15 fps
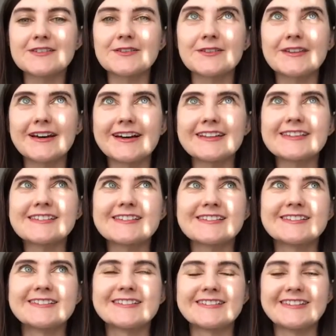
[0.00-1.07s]

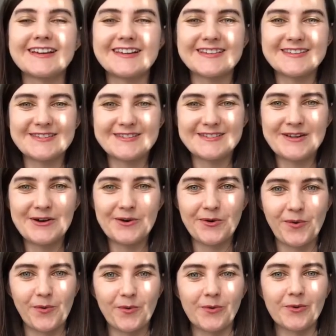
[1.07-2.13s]
that's
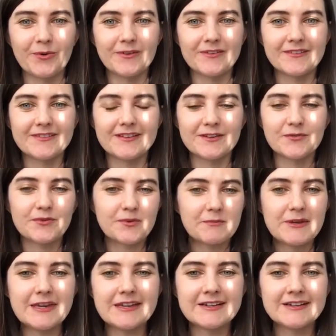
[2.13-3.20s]
cool. And for
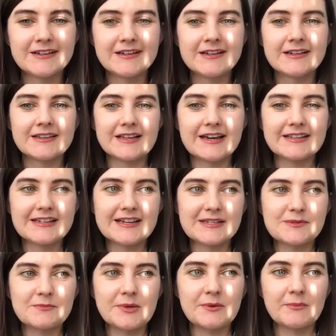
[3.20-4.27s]
me, that has
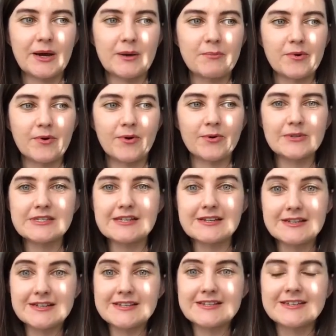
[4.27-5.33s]
been my
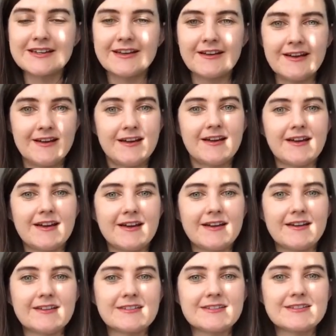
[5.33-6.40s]
process.
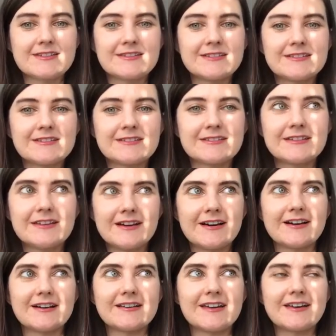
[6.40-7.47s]
And
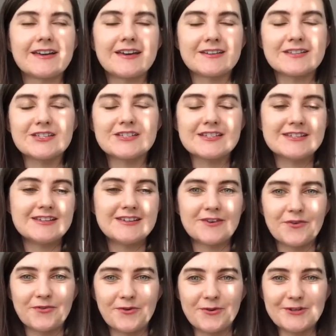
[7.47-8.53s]
yeah, and I can see,
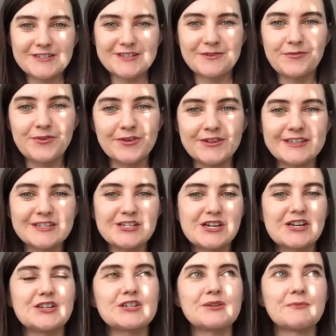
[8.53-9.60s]
of course, and feel the
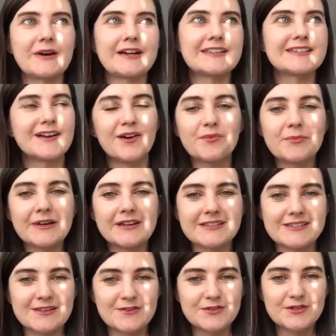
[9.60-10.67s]
change in myself, because
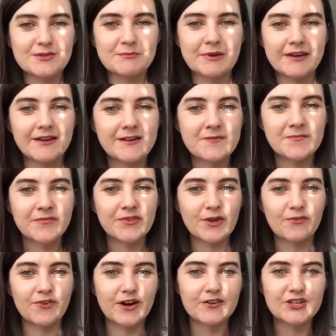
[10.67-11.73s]
I used to be
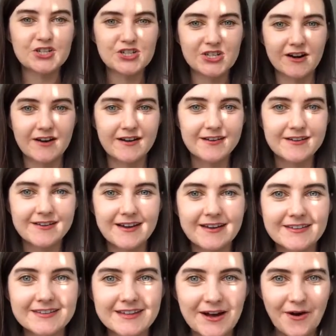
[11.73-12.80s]
very shy,
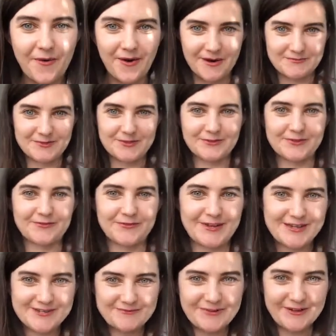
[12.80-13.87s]
and now I'm doing
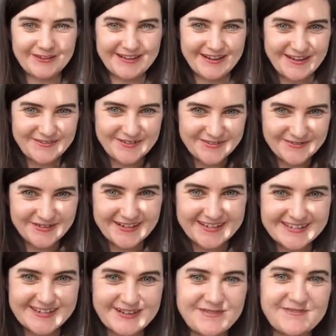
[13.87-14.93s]
Facebook Lives, for
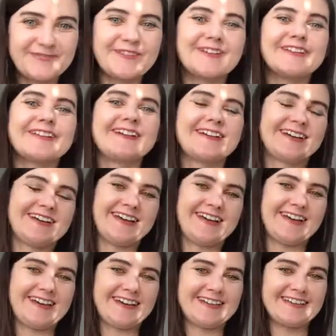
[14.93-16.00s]
example.
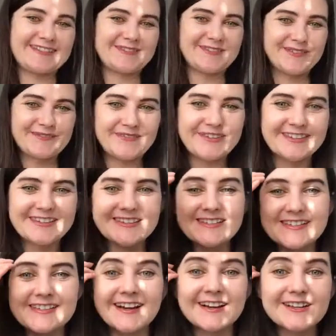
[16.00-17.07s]
And for me, this
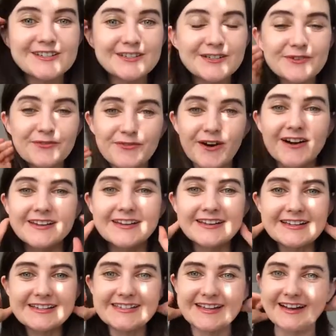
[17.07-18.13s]
is actually fun and
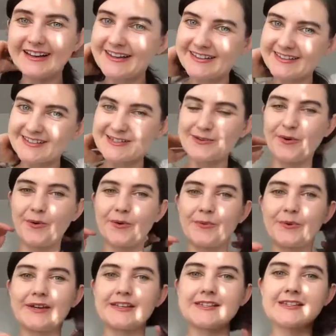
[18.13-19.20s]
exciting to
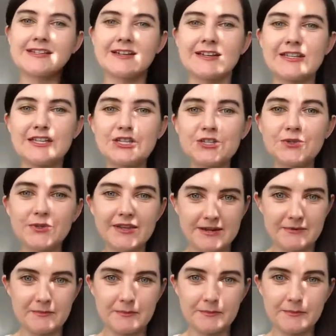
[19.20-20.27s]
always do
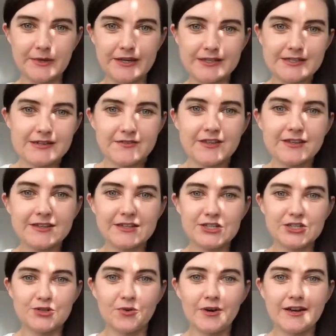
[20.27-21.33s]
them, because I really
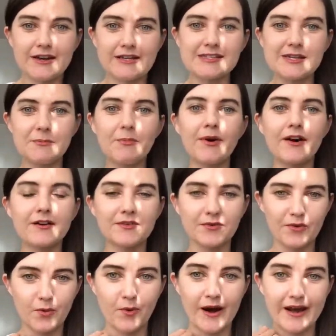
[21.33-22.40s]
enjoy it. It's a part of
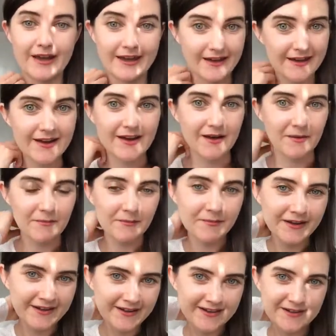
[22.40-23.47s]
who I am,
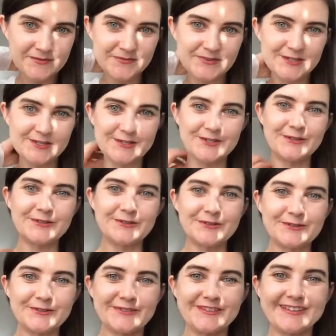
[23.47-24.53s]

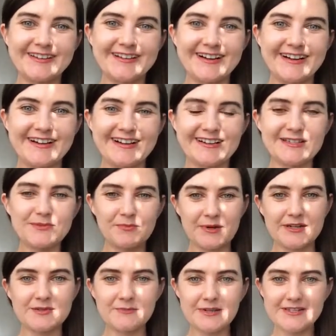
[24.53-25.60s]
to
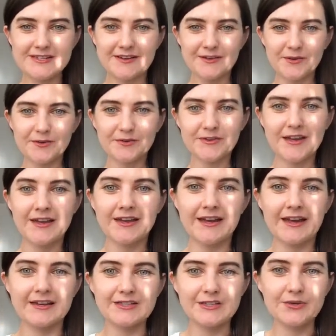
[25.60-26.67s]
express myself
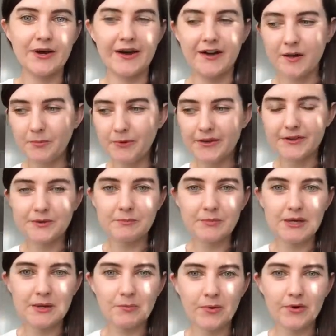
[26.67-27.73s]
and to help other
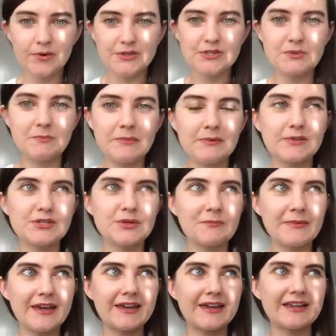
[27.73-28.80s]
people, to
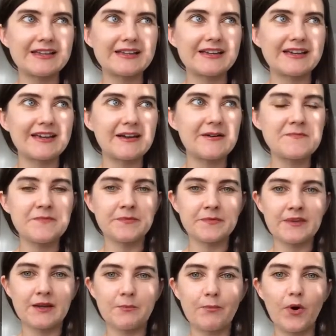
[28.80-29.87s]
make it like
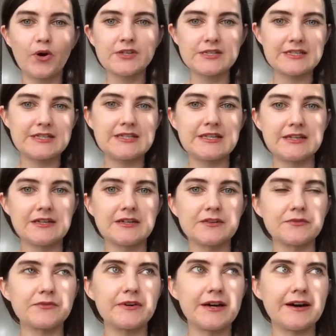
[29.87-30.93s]

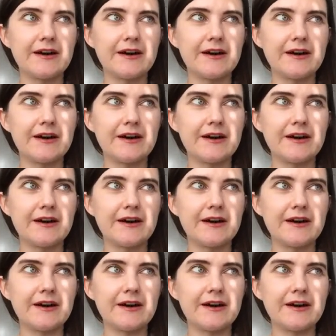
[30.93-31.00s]
positive,